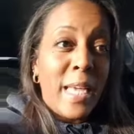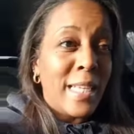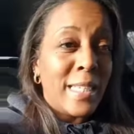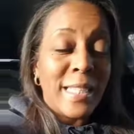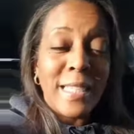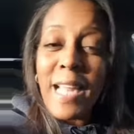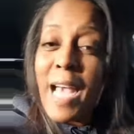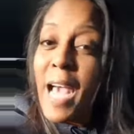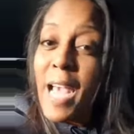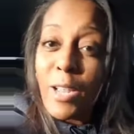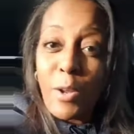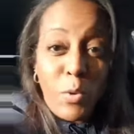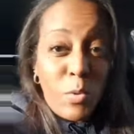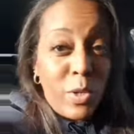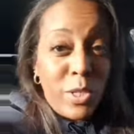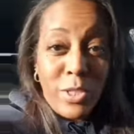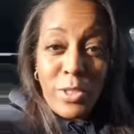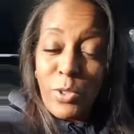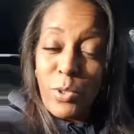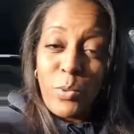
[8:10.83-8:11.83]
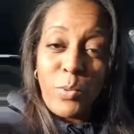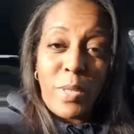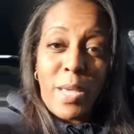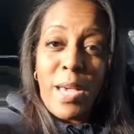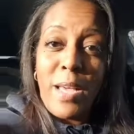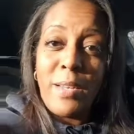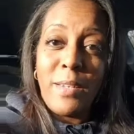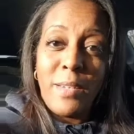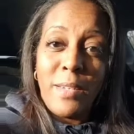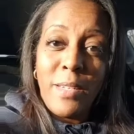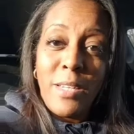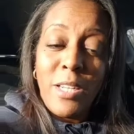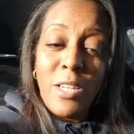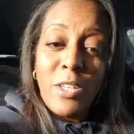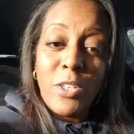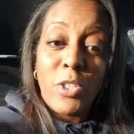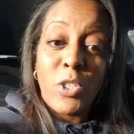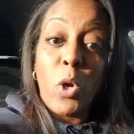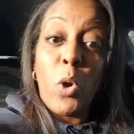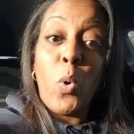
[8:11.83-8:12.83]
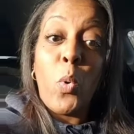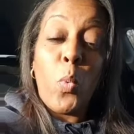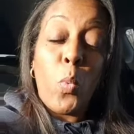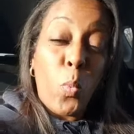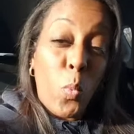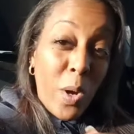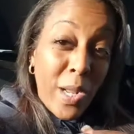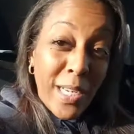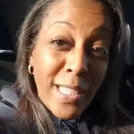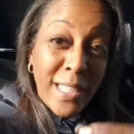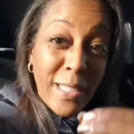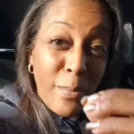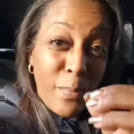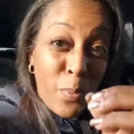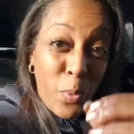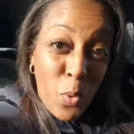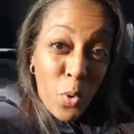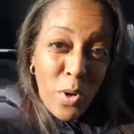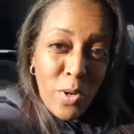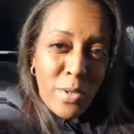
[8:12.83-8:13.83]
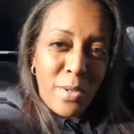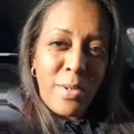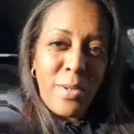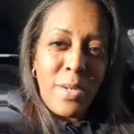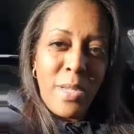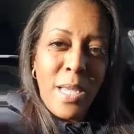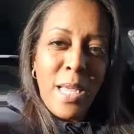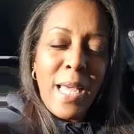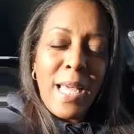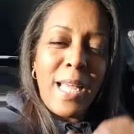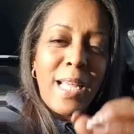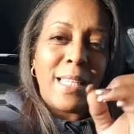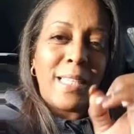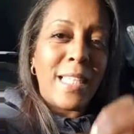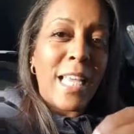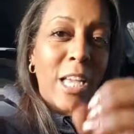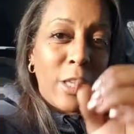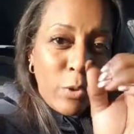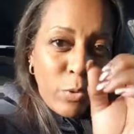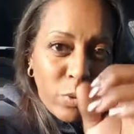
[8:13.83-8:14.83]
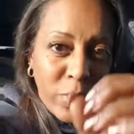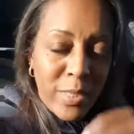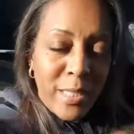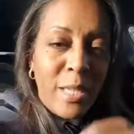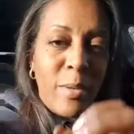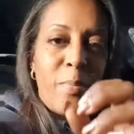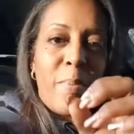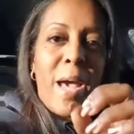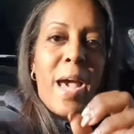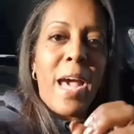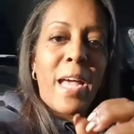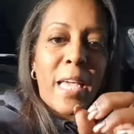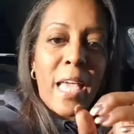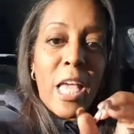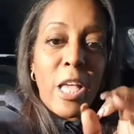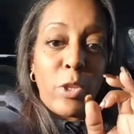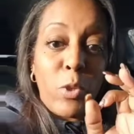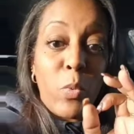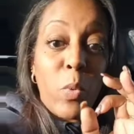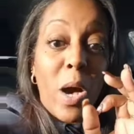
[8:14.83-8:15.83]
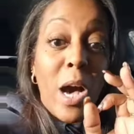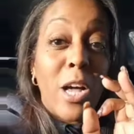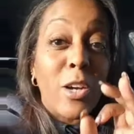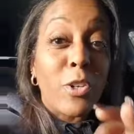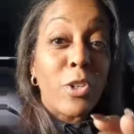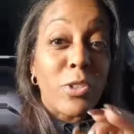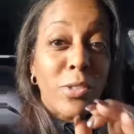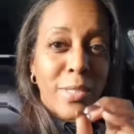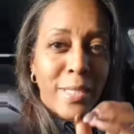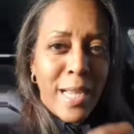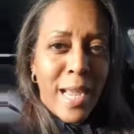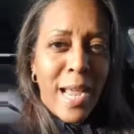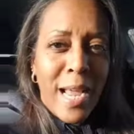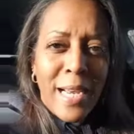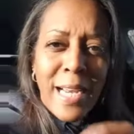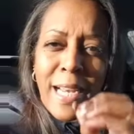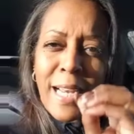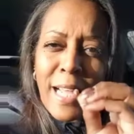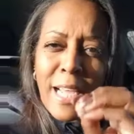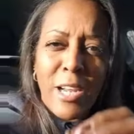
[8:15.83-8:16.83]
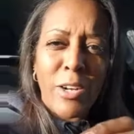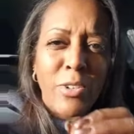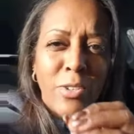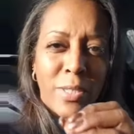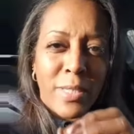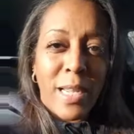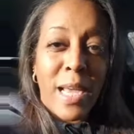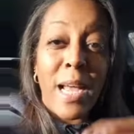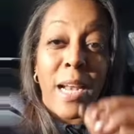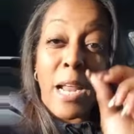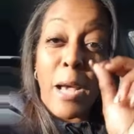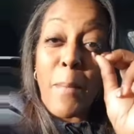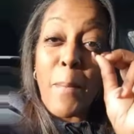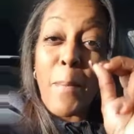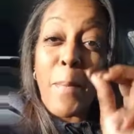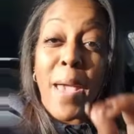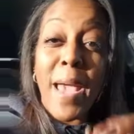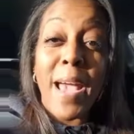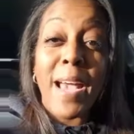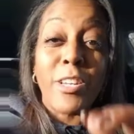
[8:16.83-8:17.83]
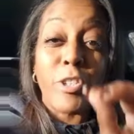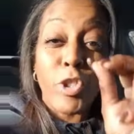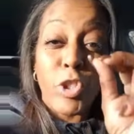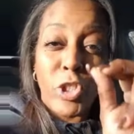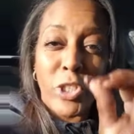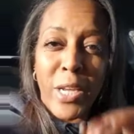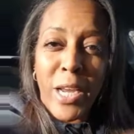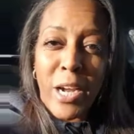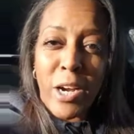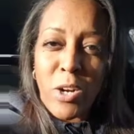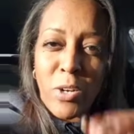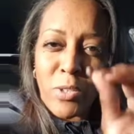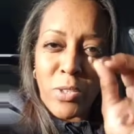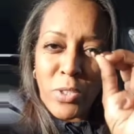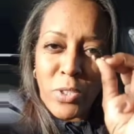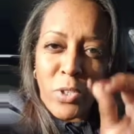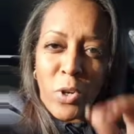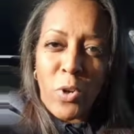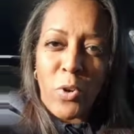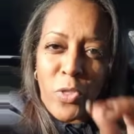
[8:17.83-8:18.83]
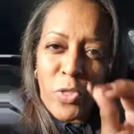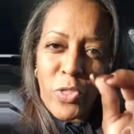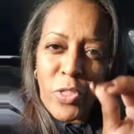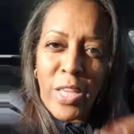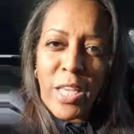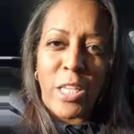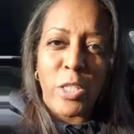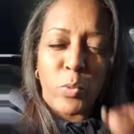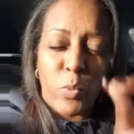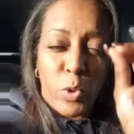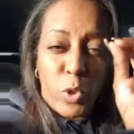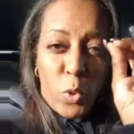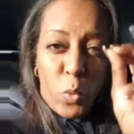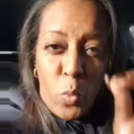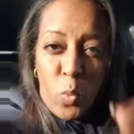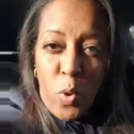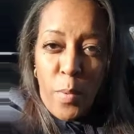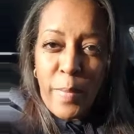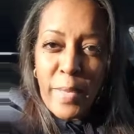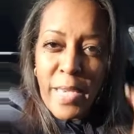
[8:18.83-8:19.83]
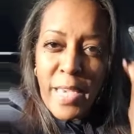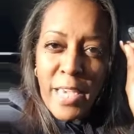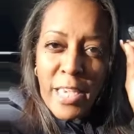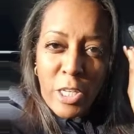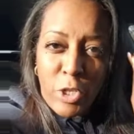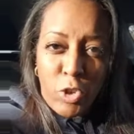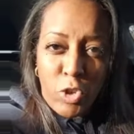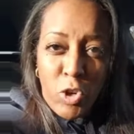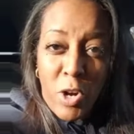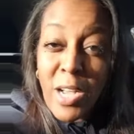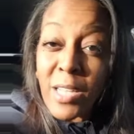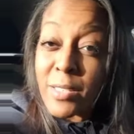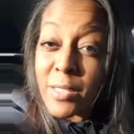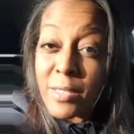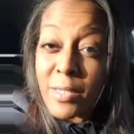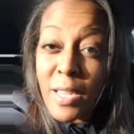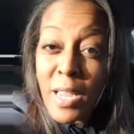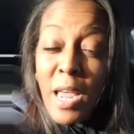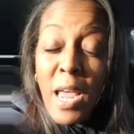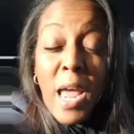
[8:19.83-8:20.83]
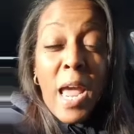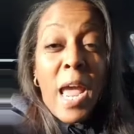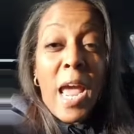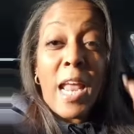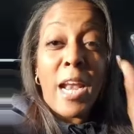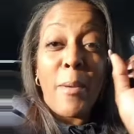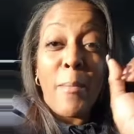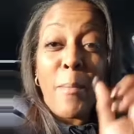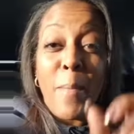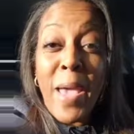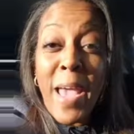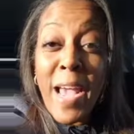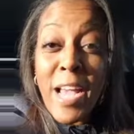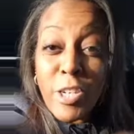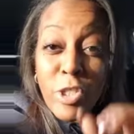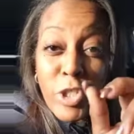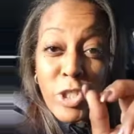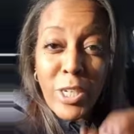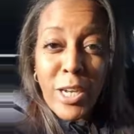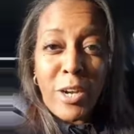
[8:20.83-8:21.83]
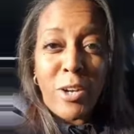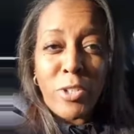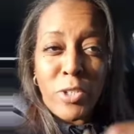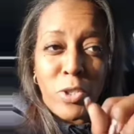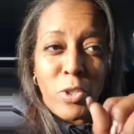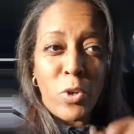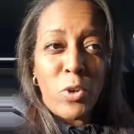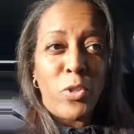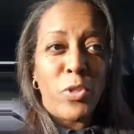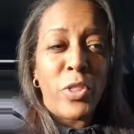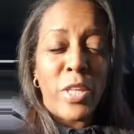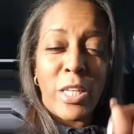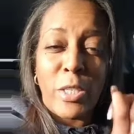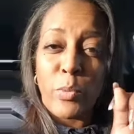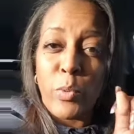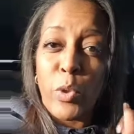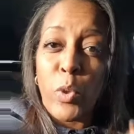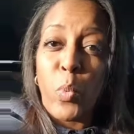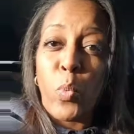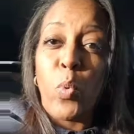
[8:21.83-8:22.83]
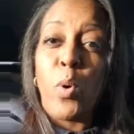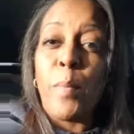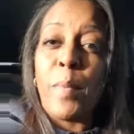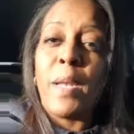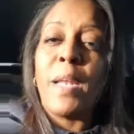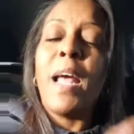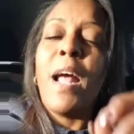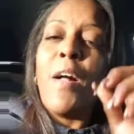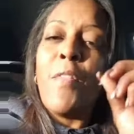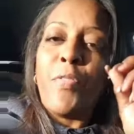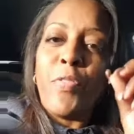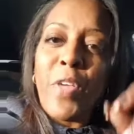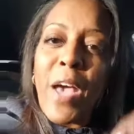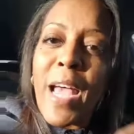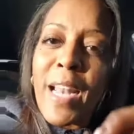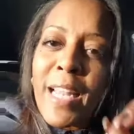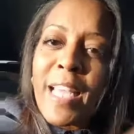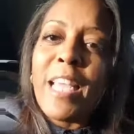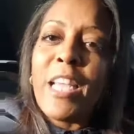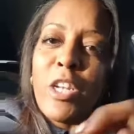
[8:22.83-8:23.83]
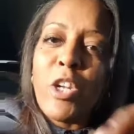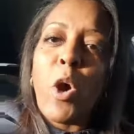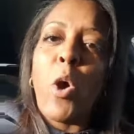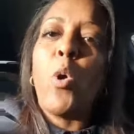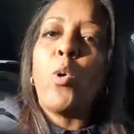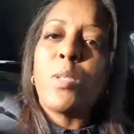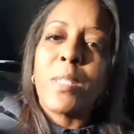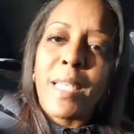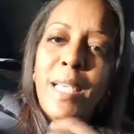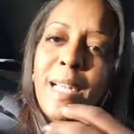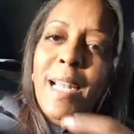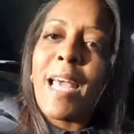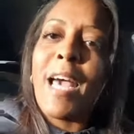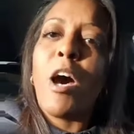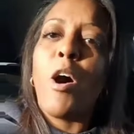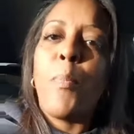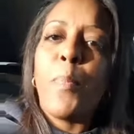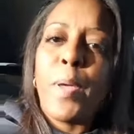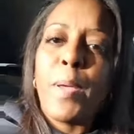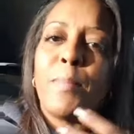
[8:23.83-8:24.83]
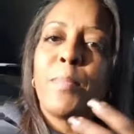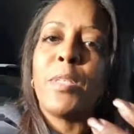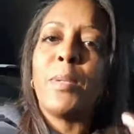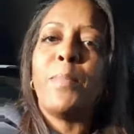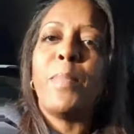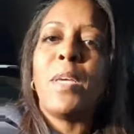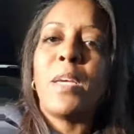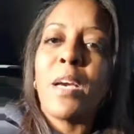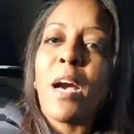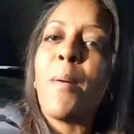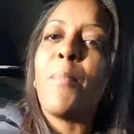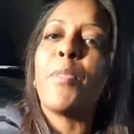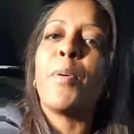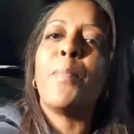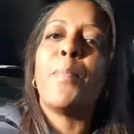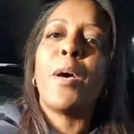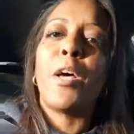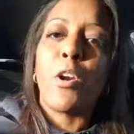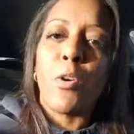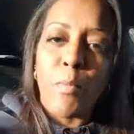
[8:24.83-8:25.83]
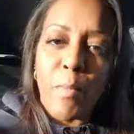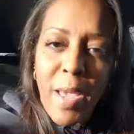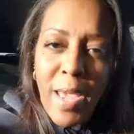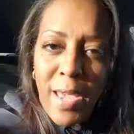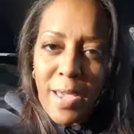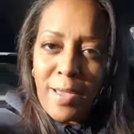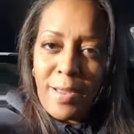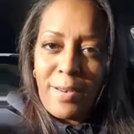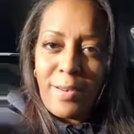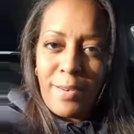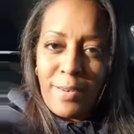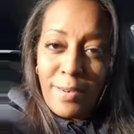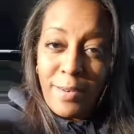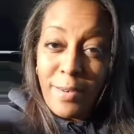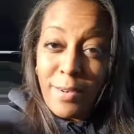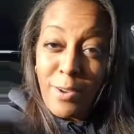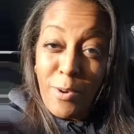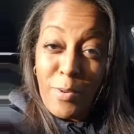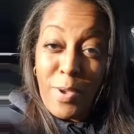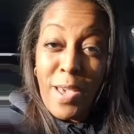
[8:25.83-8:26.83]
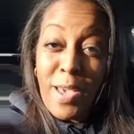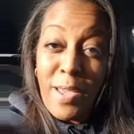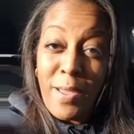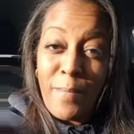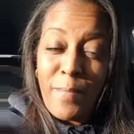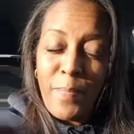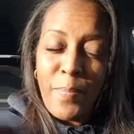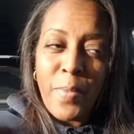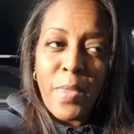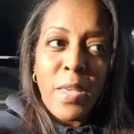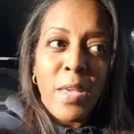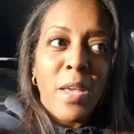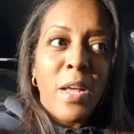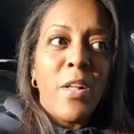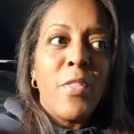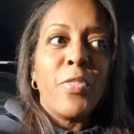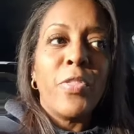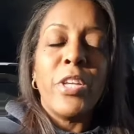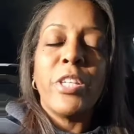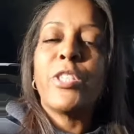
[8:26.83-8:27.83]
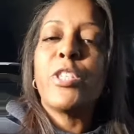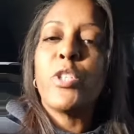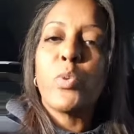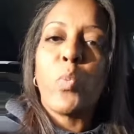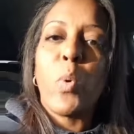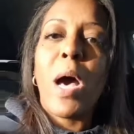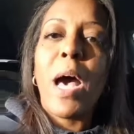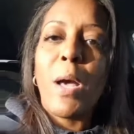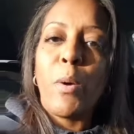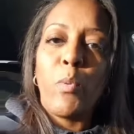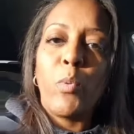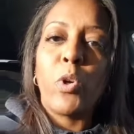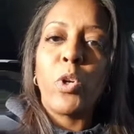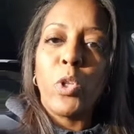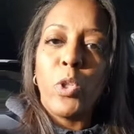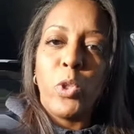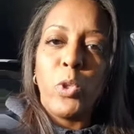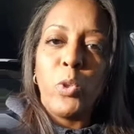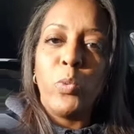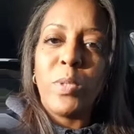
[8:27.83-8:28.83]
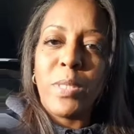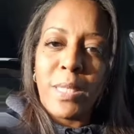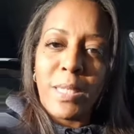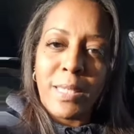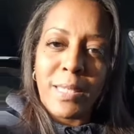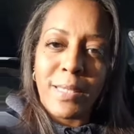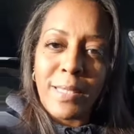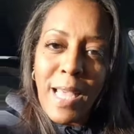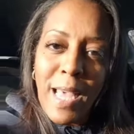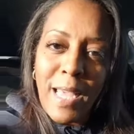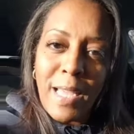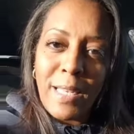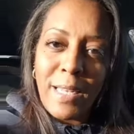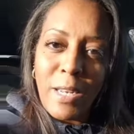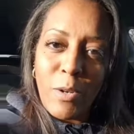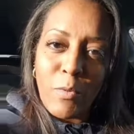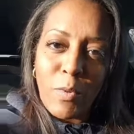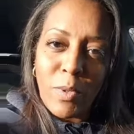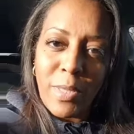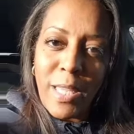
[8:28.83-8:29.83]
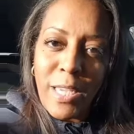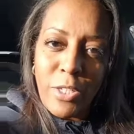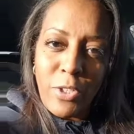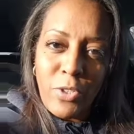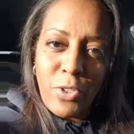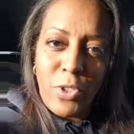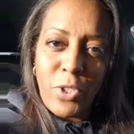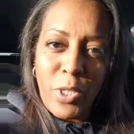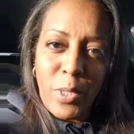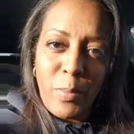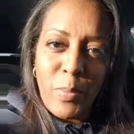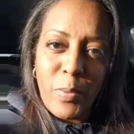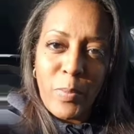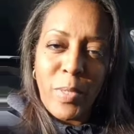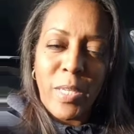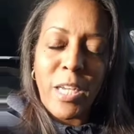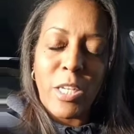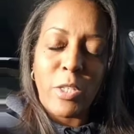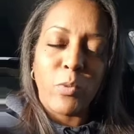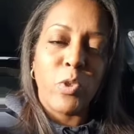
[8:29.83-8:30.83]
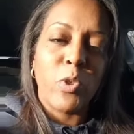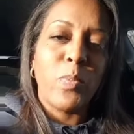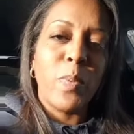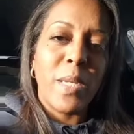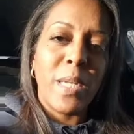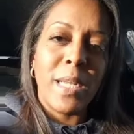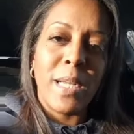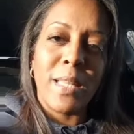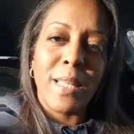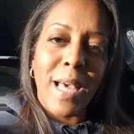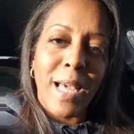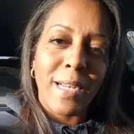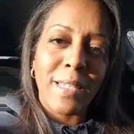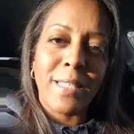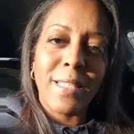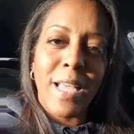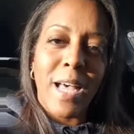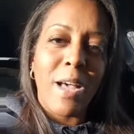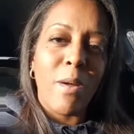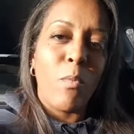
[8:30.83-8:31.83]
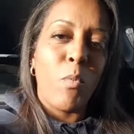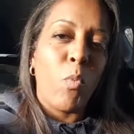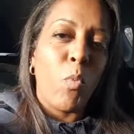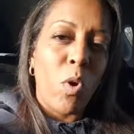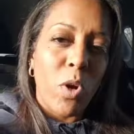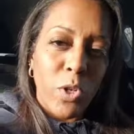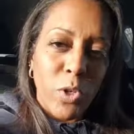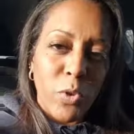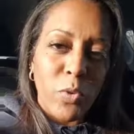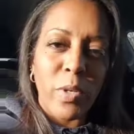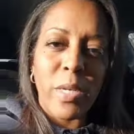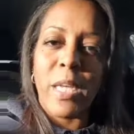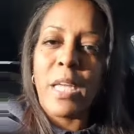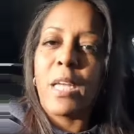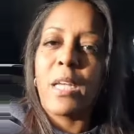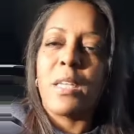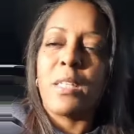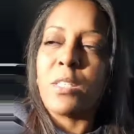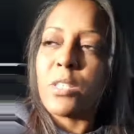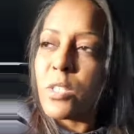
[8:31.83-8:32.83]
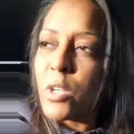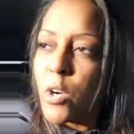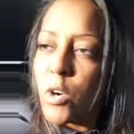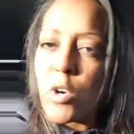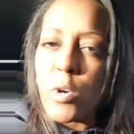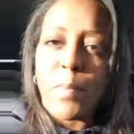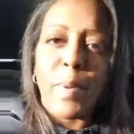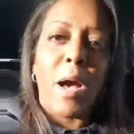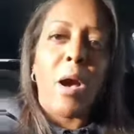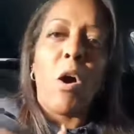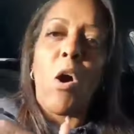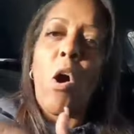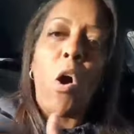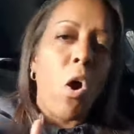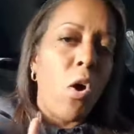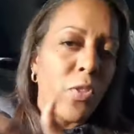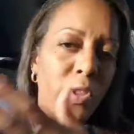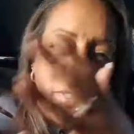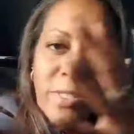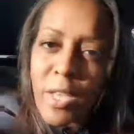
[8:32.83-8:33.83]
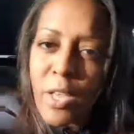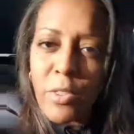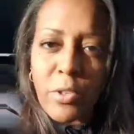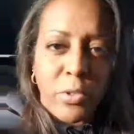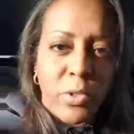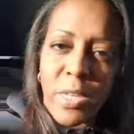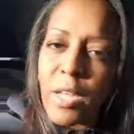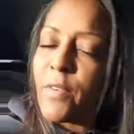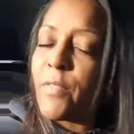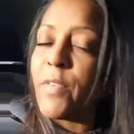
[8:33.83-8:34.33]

He's not going to do that. So what is important is that you sit back and you understand and understand a man shares certain things with a woman he can trust and a man shares certain things with a woman that he knows can help him to become the better man. Okay? This is why we're losing sight in relationships because we're spending a lot of time wondering and concerned about all this other